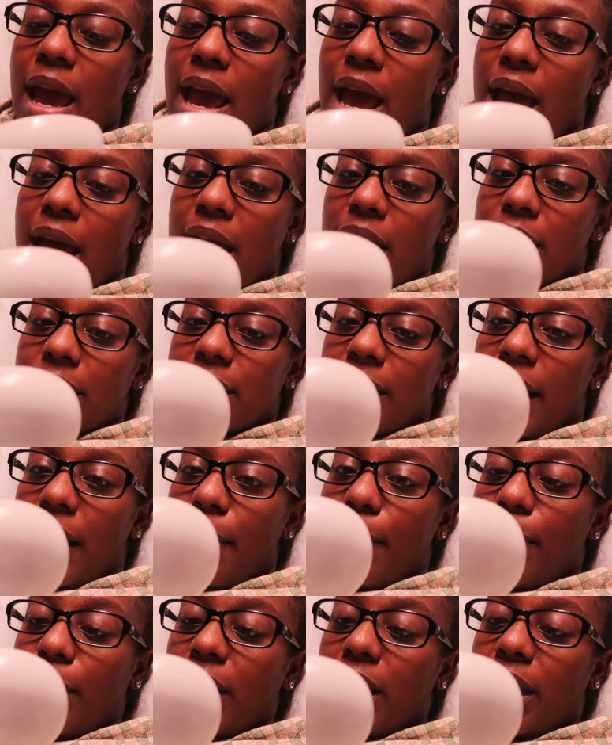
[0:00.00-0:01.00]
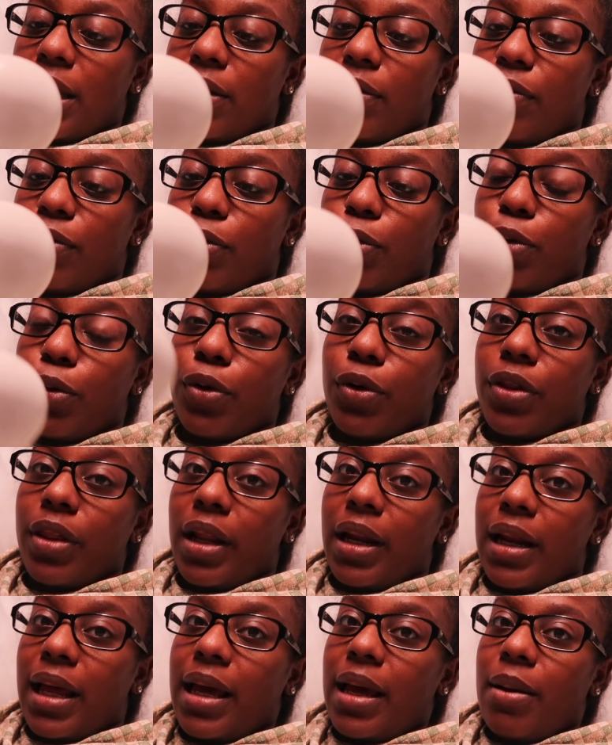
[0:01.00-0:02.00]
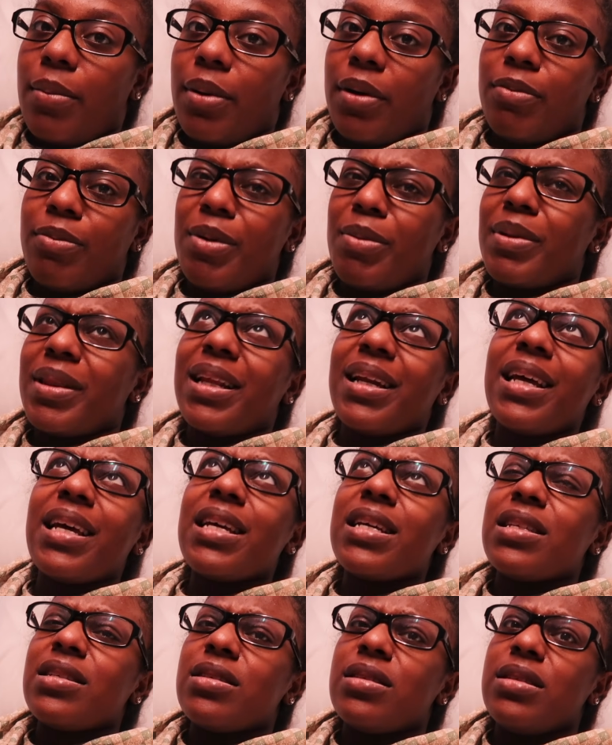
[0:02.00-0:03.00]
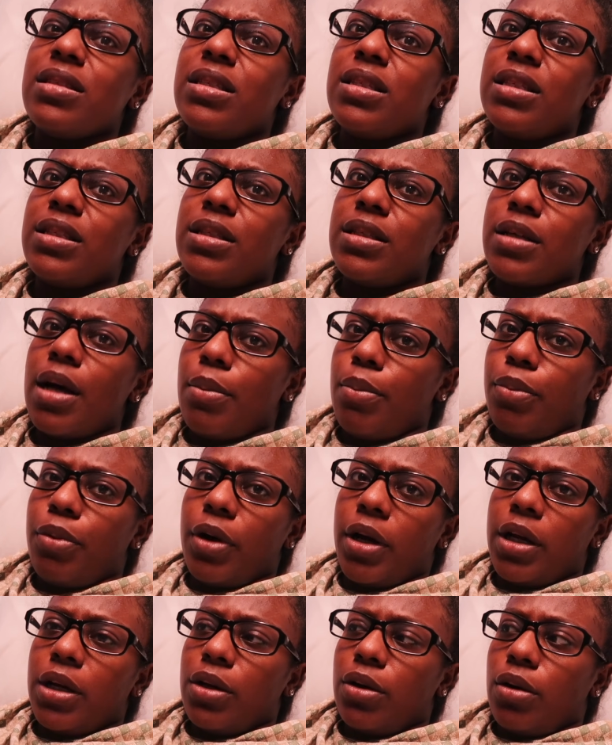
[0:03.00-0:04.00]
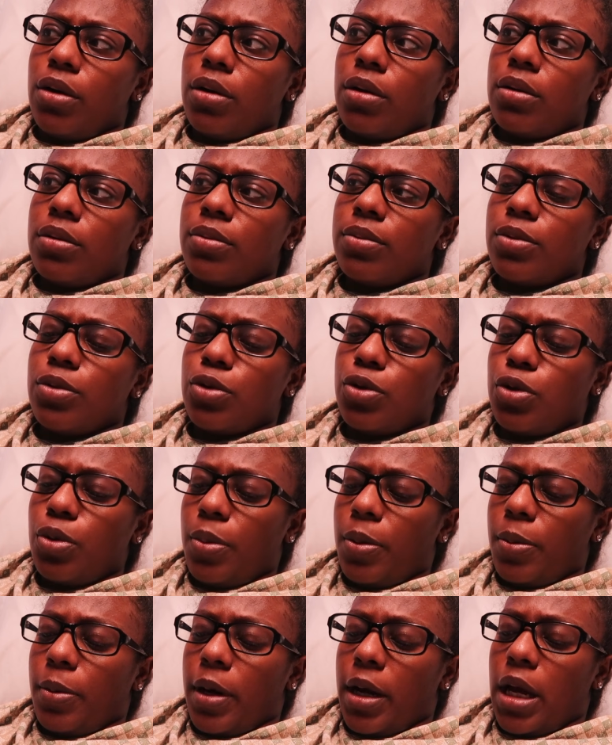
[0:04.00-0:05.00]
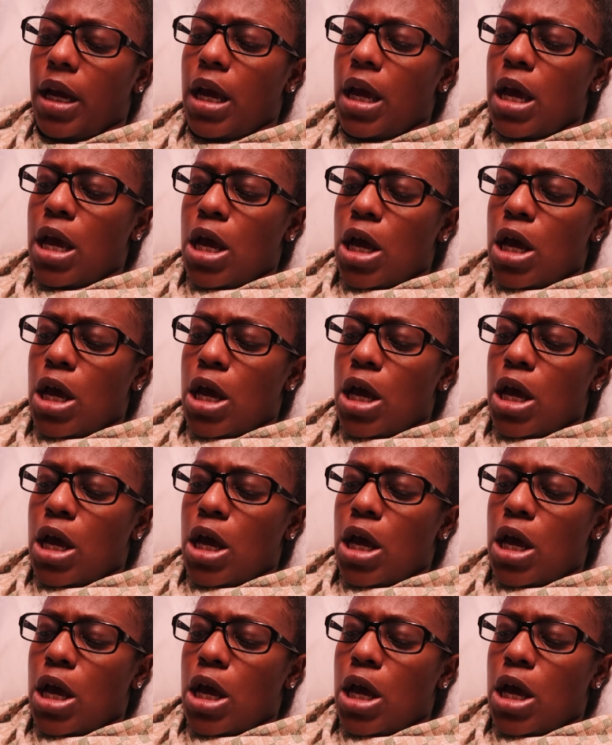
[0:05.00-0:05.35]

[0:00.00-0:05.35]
has a button for the light above me, but the light is dumb bright, y'all. Stupid bright.